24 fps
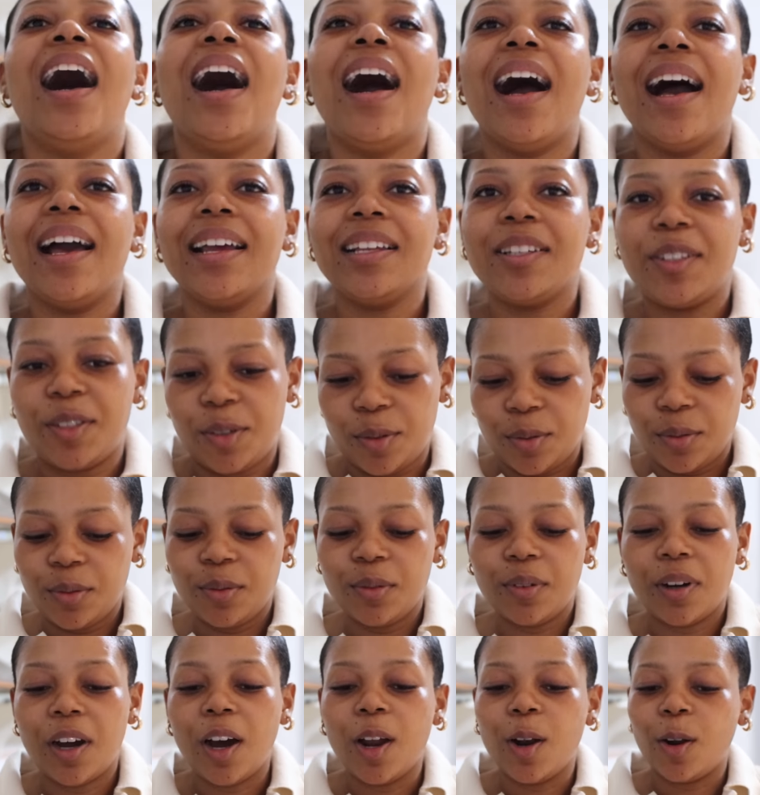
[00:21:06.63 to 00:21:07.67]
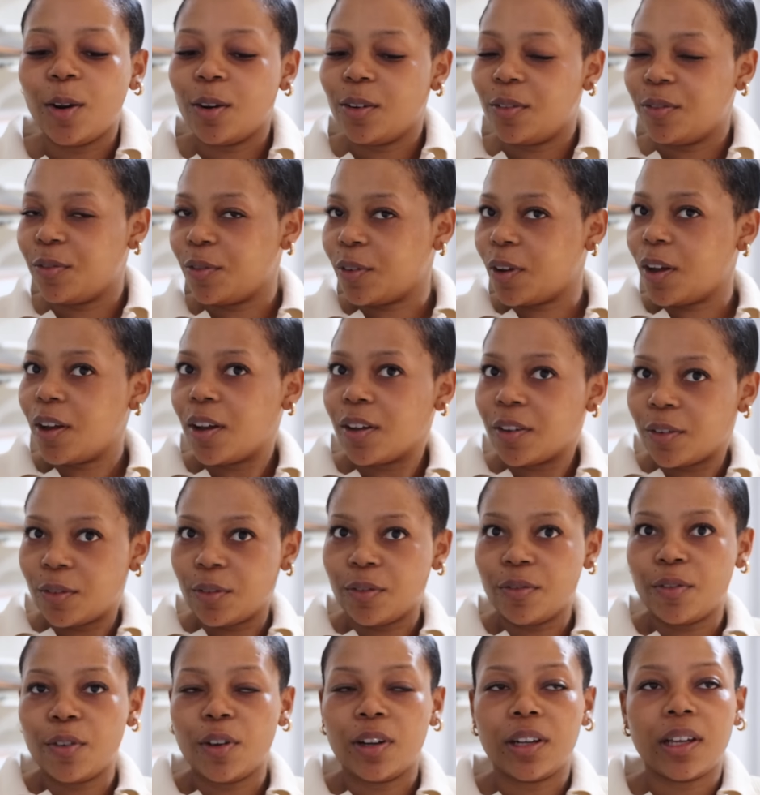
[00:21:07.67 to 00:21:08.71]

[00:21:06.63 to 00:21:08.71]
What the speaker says: I do a lot of review